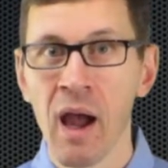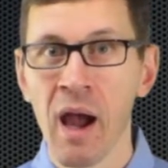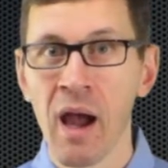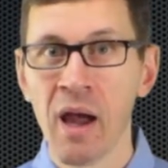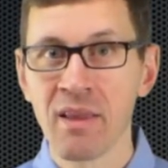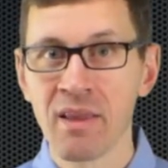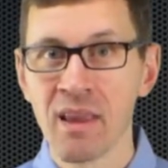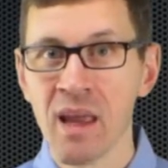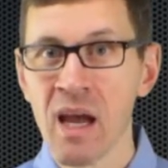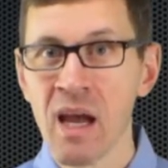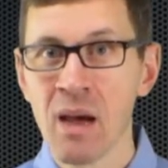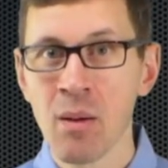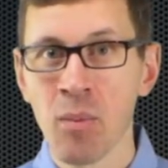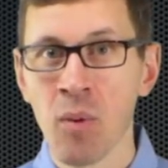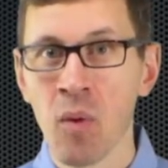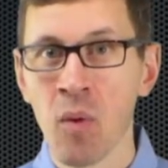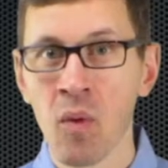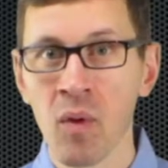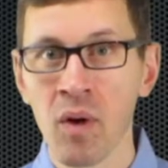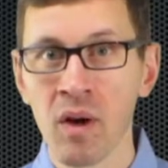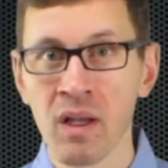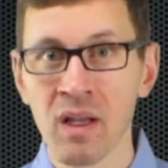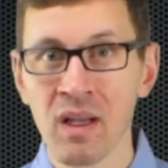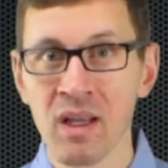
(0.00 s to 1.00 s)
At that
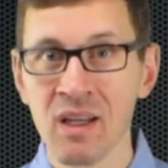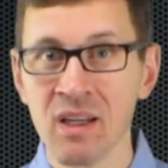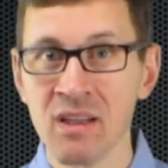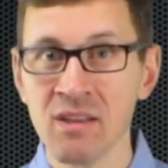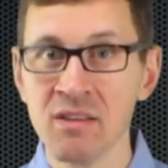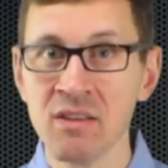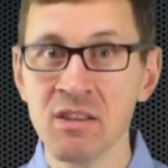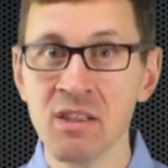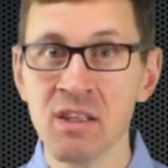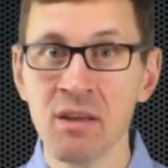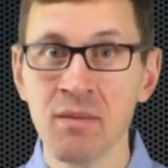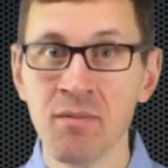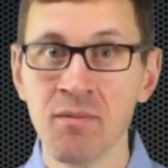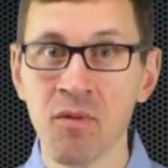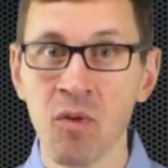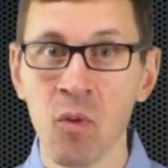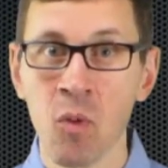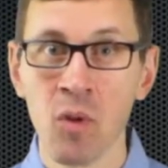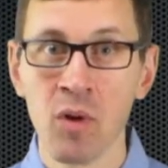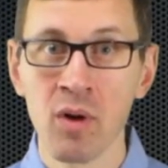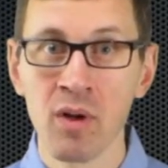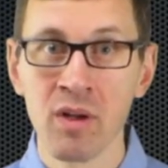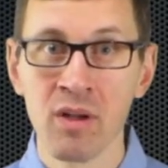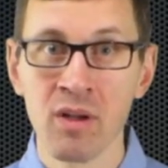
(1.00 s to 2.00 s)
point, it is then
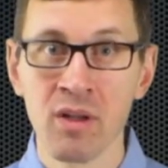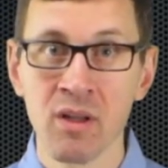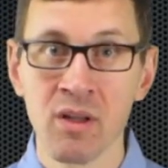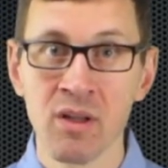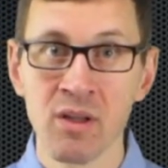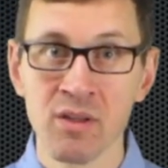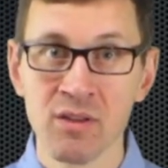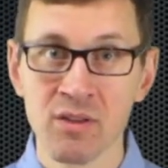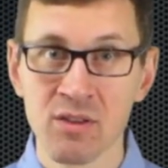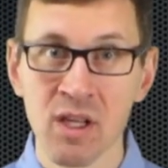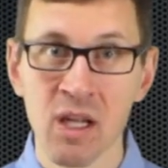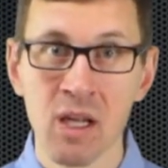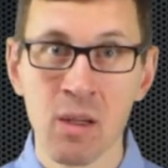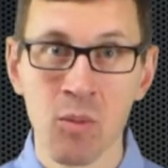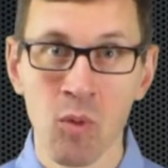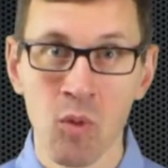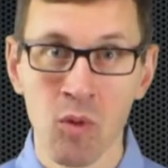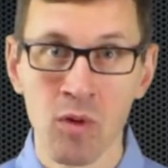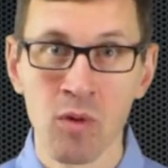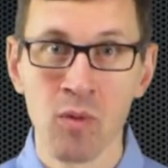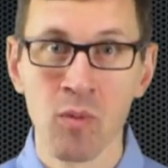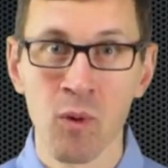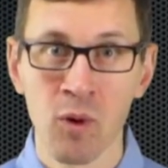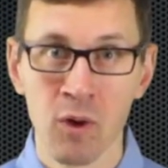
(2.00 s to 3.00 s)
forwarded to the State
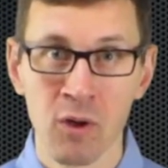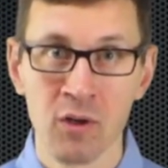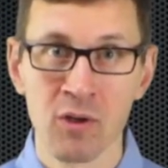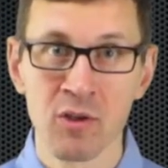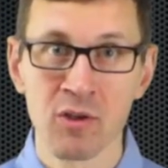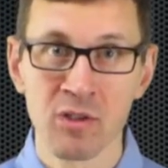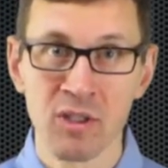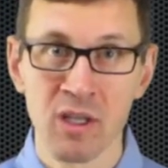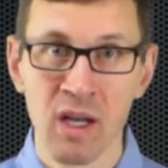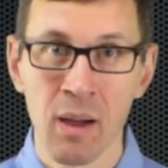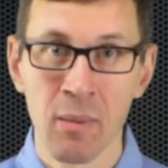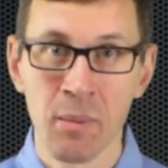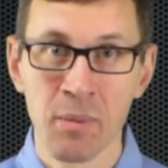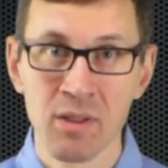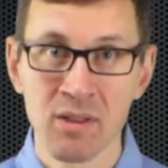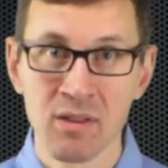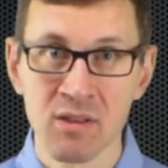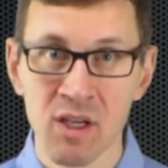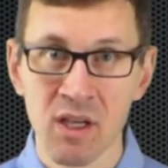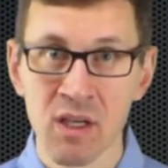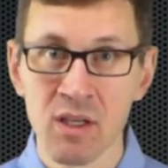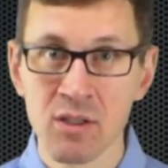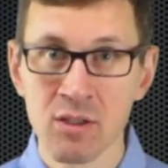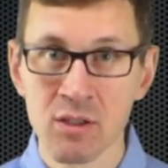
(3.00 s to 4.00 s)
Board of Workers'
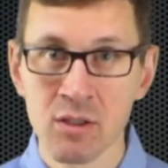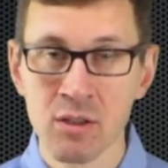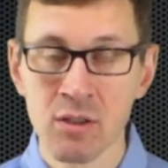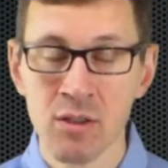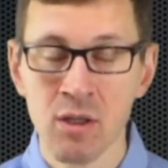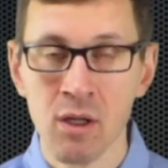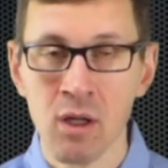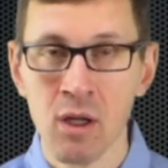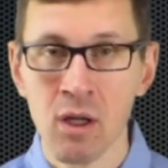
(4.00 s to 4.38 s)
Compensation,